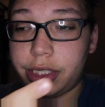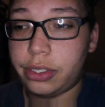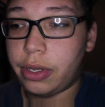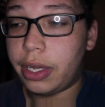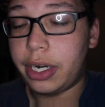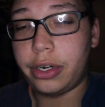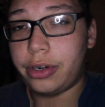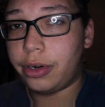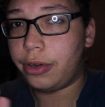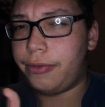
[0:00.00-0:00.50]
so I
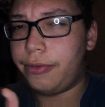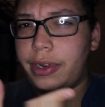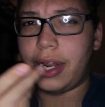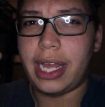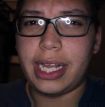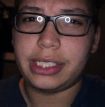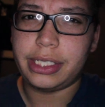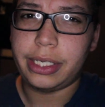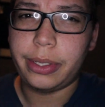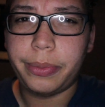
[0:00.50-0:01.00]
don't know if it
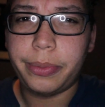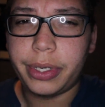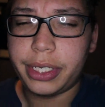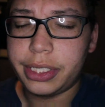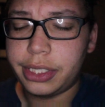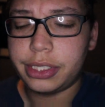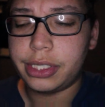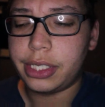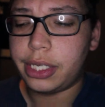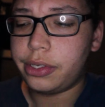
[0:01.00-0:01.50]
has any
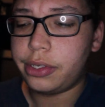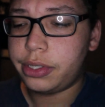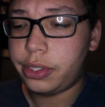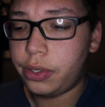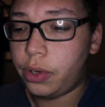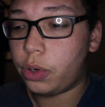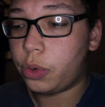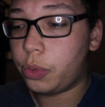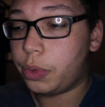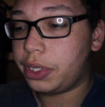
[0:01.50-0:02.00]
places else,
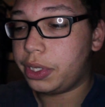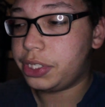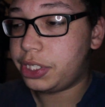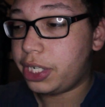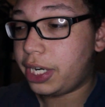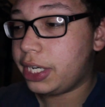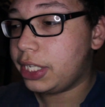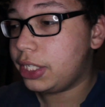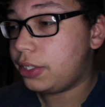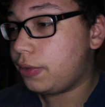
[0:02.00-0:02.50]
or where the
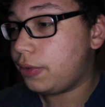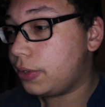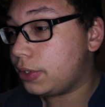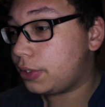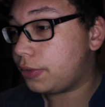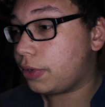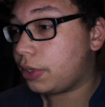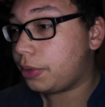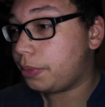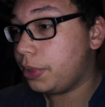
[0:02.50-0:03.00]
Chinese food is
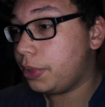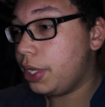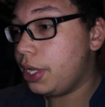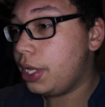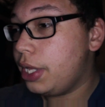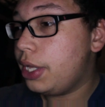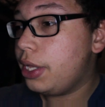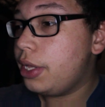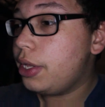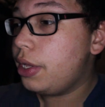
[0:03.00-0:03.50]
from,
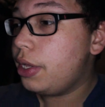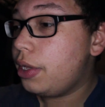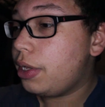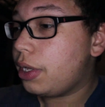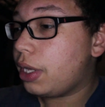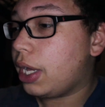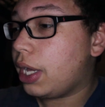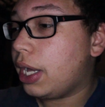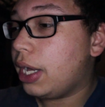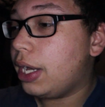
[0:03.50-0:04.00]

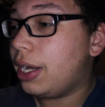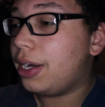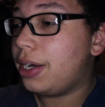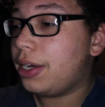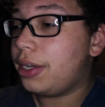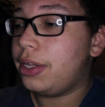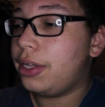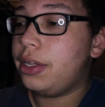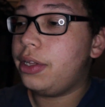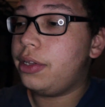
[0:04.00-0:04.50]
uh,
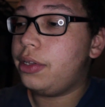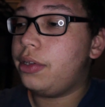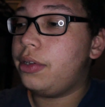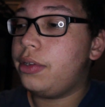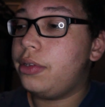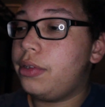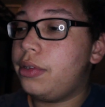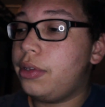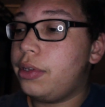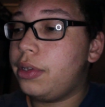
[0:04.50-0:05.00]

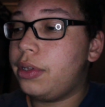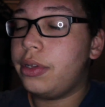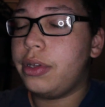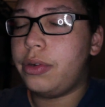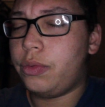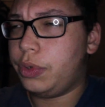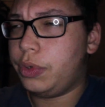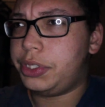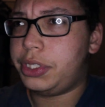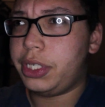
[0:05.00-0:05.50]

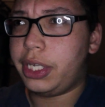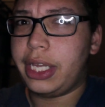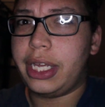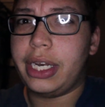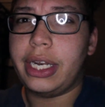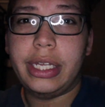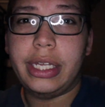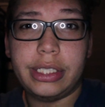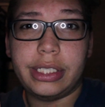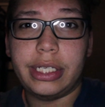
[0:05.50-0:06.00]
which
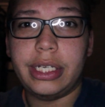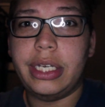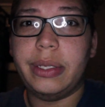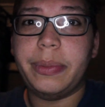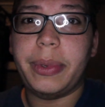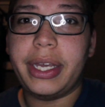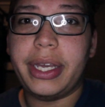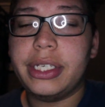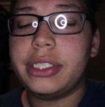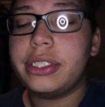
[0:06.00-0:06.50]
again is indie
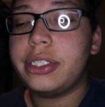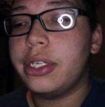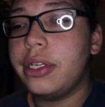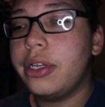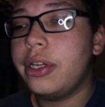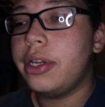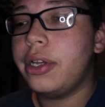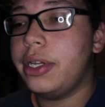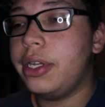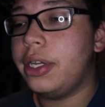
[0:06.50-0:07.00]
based.
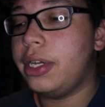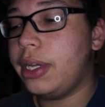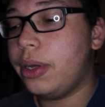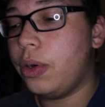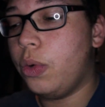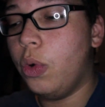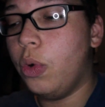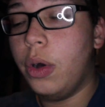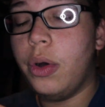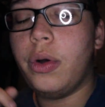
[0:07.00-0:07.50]

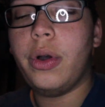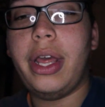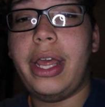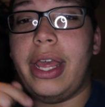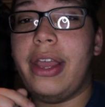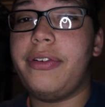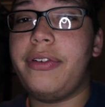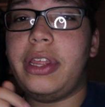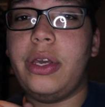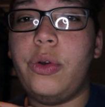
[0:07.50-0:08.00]
Well,
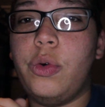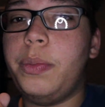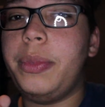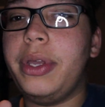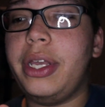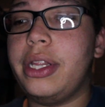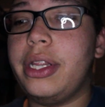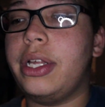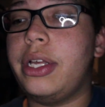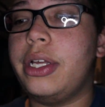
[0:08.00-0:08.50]
everything will
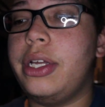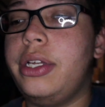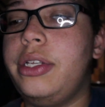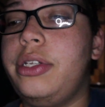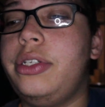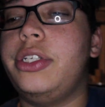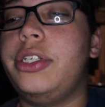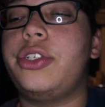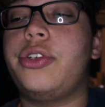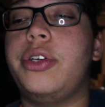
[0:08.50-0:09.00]
be in the
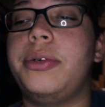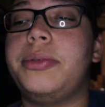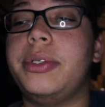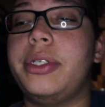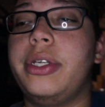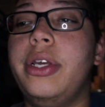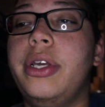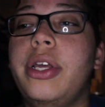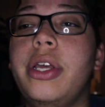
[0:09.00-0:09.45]
description.